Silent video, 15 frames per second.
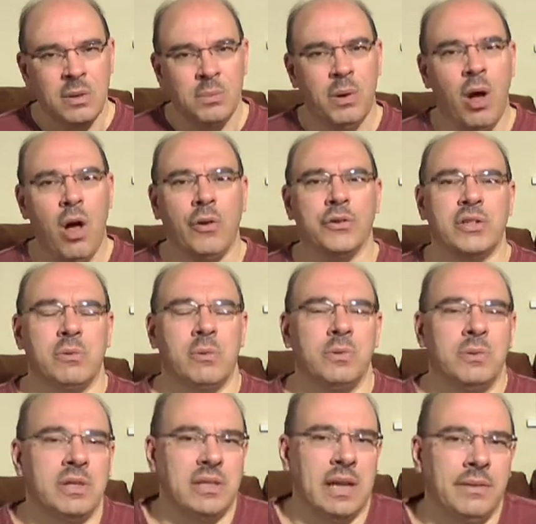But also
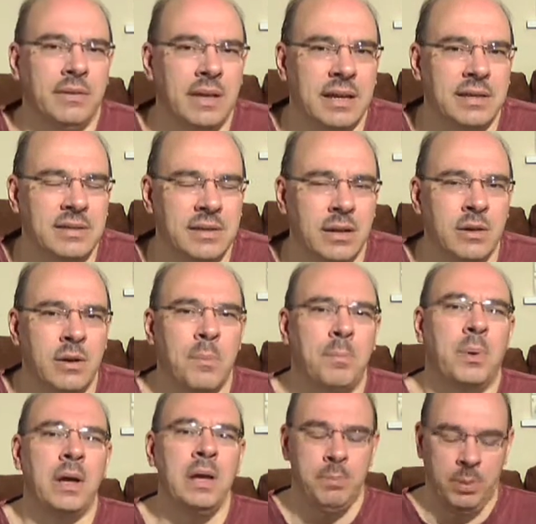understand this, that there are
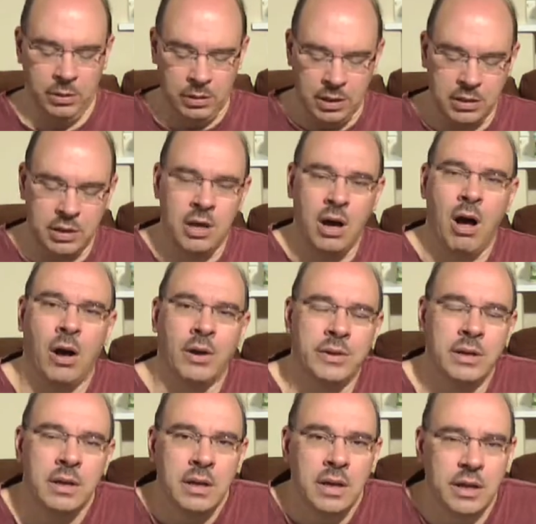people that
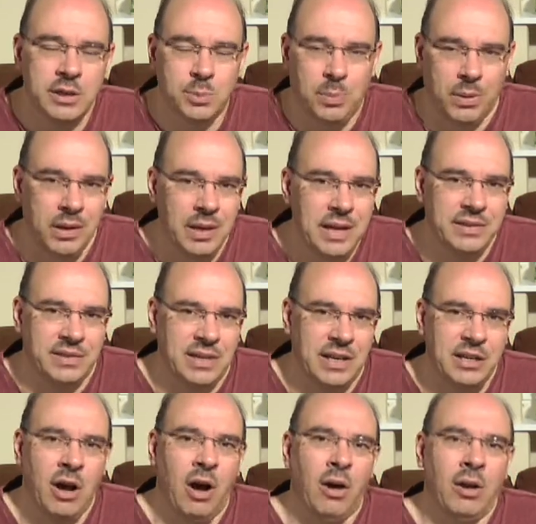God has placed
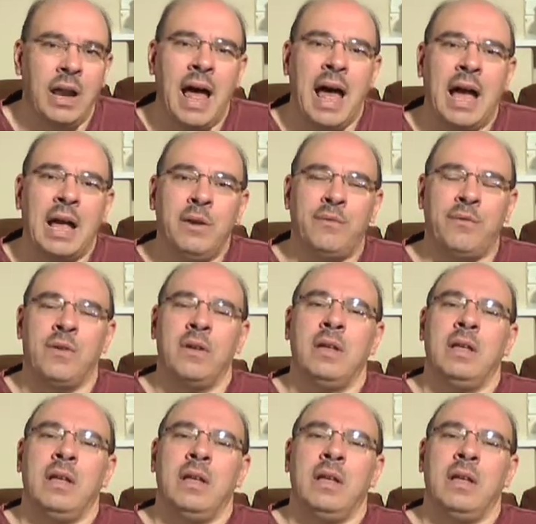in your life